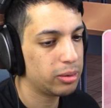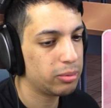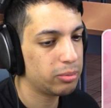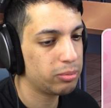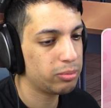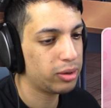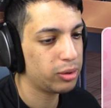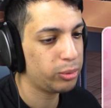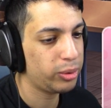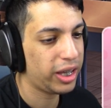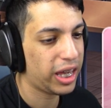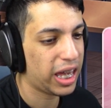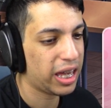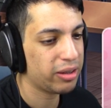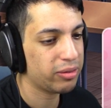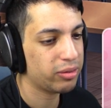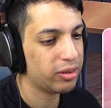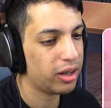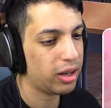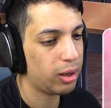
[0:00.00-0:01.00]
But we
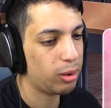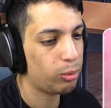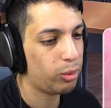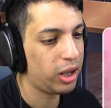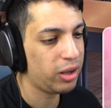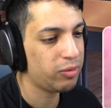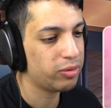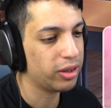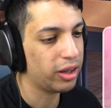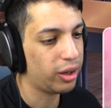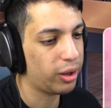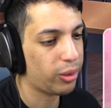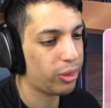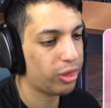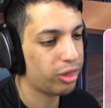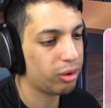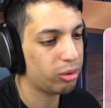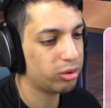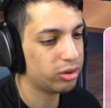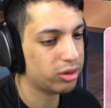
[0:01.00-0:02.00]
have a
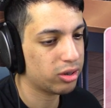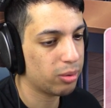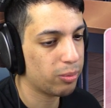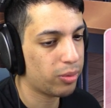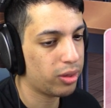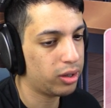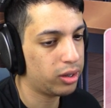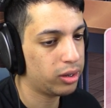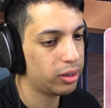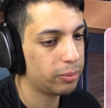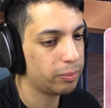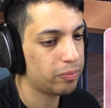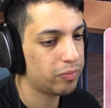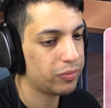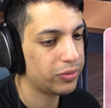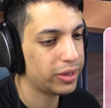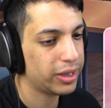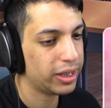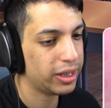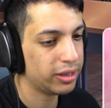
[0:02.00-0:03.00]
wavelength or something,
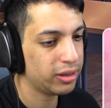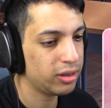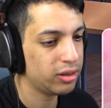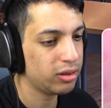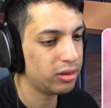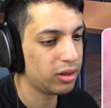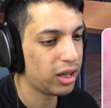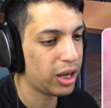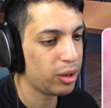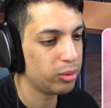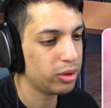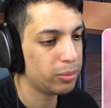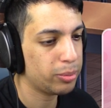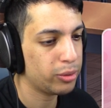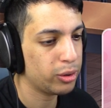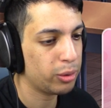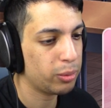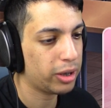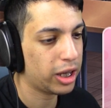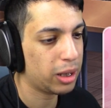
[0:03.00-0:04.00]
and this is how the
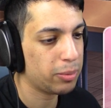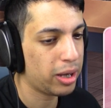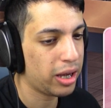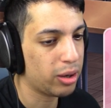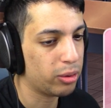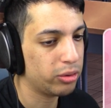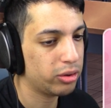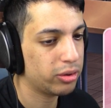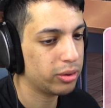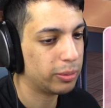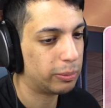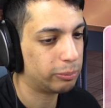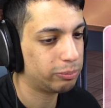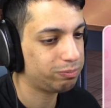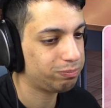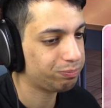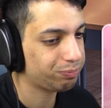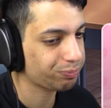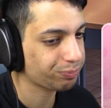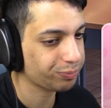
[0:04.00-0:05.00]
poem came out.
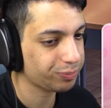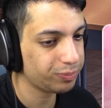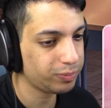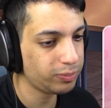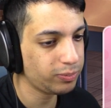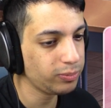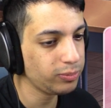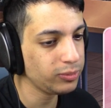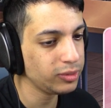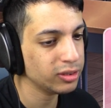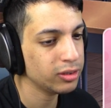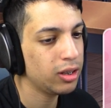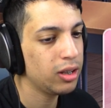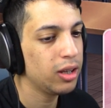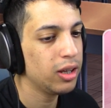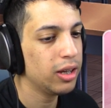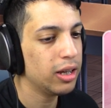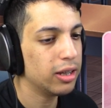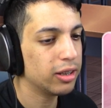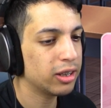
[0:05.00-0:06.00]

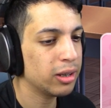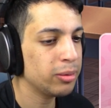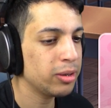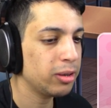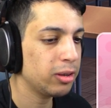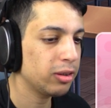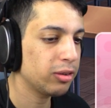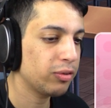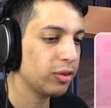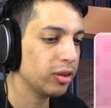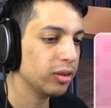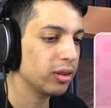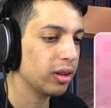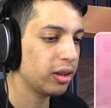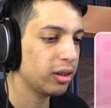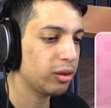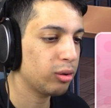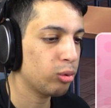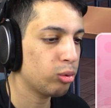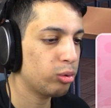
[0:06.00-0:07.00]
Sometimes it feels
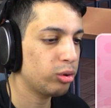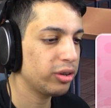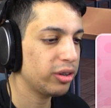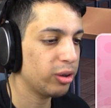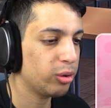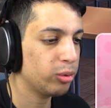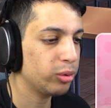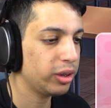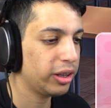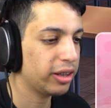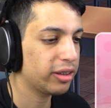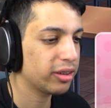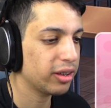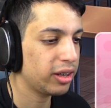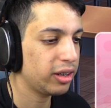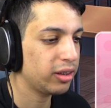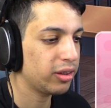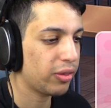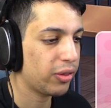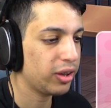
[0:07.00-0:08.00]
like you're the only
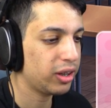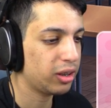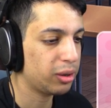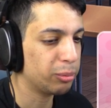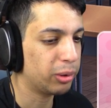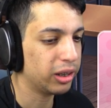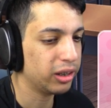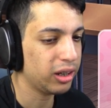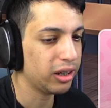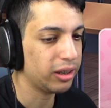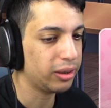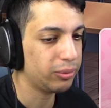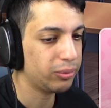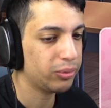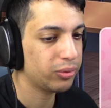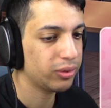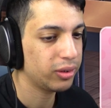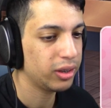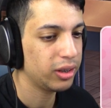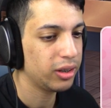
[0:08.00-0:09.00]
exciting thing in my
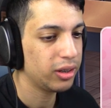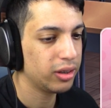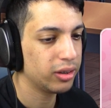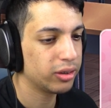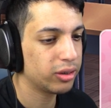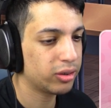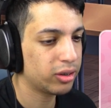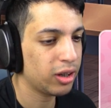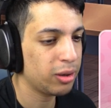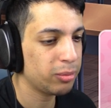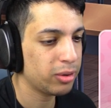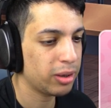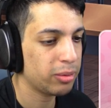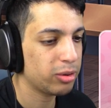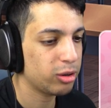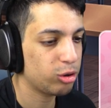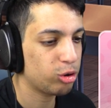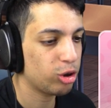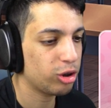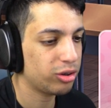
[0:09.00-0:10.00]
life, so
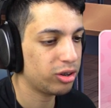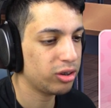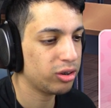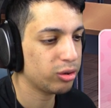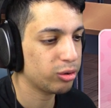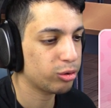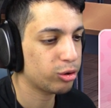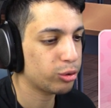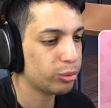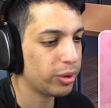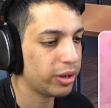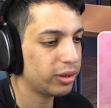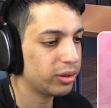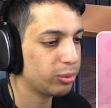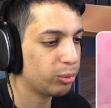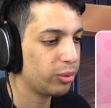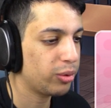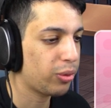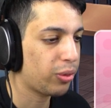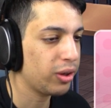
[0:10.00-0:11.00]
sometimes it's just easier to
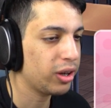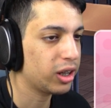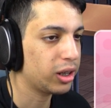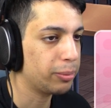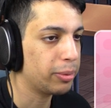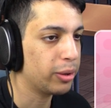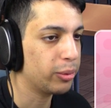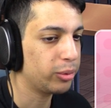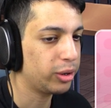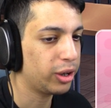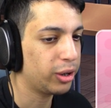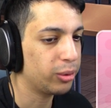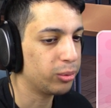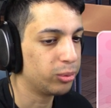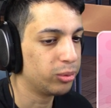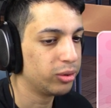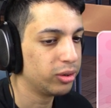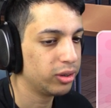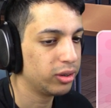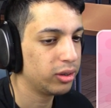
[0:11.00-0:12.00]
write when thinking about you.
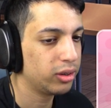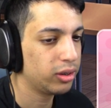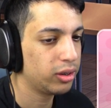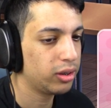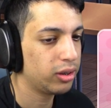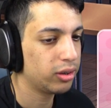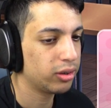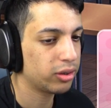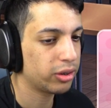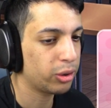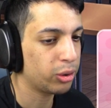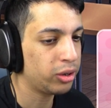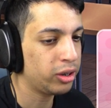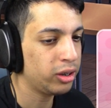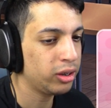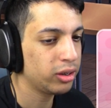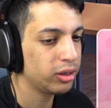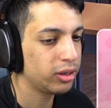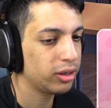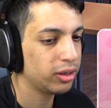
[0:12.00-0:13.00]
Sayori?